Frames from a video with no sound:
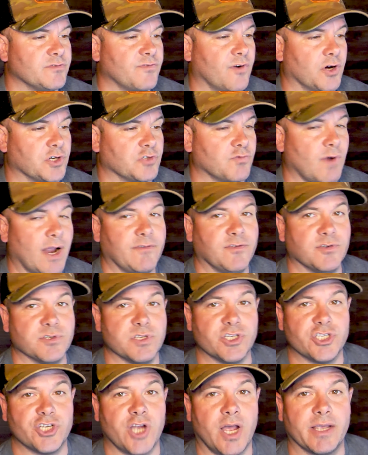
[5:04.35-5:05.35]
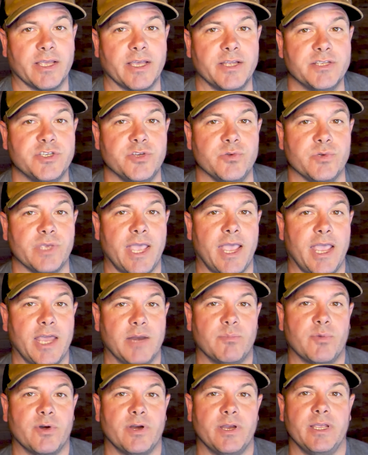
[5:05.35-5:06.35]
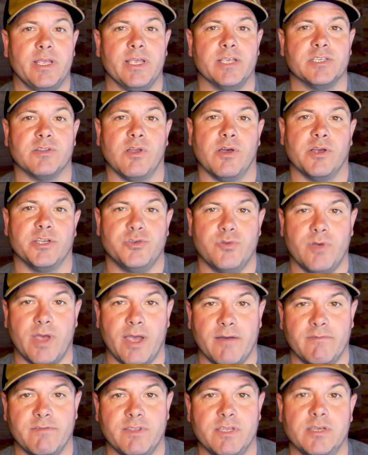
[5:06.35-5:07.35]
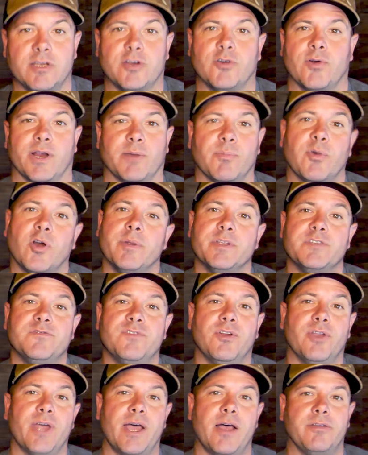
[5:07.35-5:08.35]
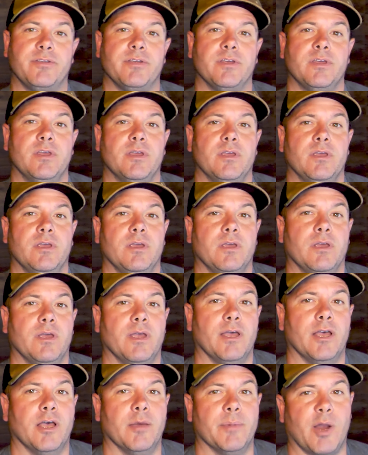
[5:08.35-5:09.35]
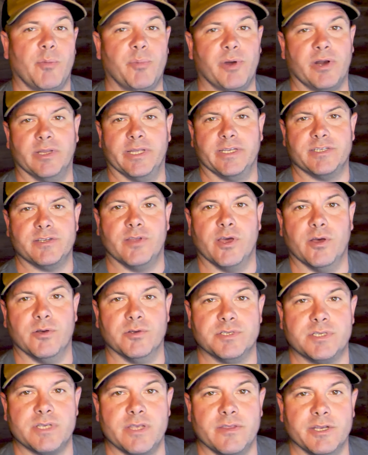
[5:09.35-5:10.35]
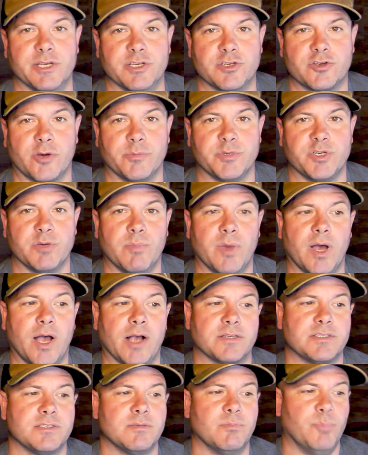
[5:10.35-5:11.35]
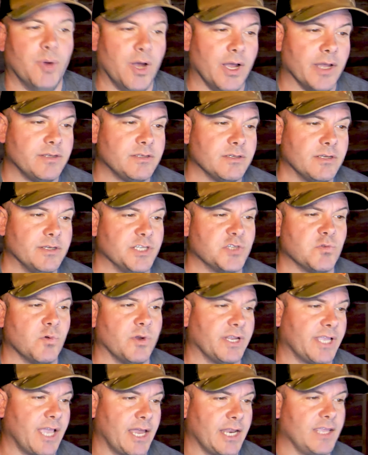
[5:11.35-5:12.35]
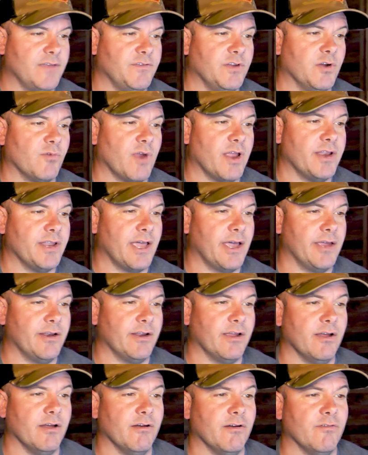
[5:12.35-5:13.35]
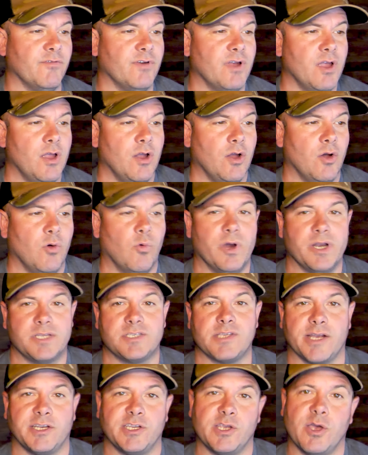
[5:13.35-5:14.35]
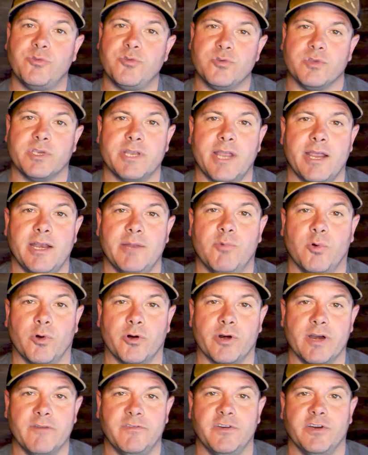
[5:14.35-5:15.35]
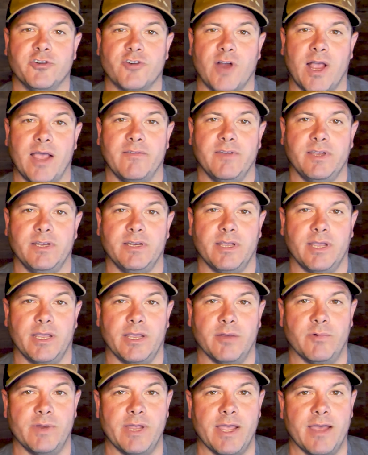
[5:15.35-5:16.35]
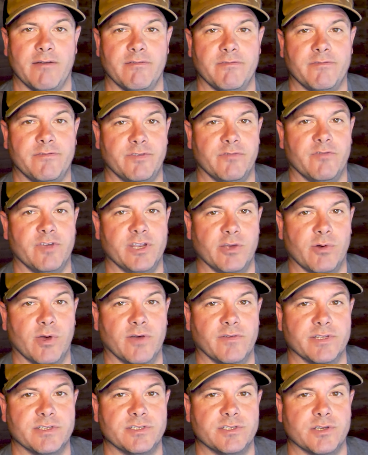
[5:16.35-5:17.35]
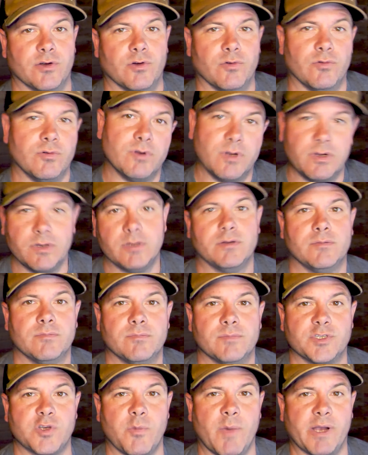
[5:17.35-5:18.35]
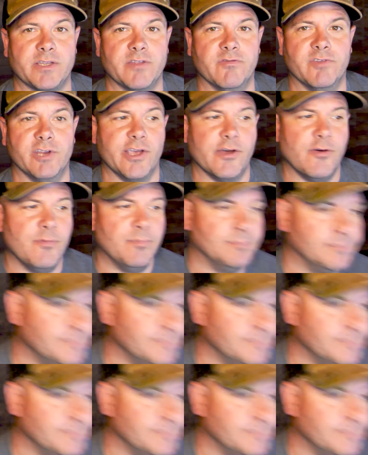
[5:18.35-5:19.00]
as far as rifles and shotguns, you can bring as long as you have the correct permits filled out. Um, and I'll put a link to those in the description box. But just wanted to kind of give you a rundown of what it's like to go through the Canadian border if you're driving, and we have the video of it, so let's go back to the video.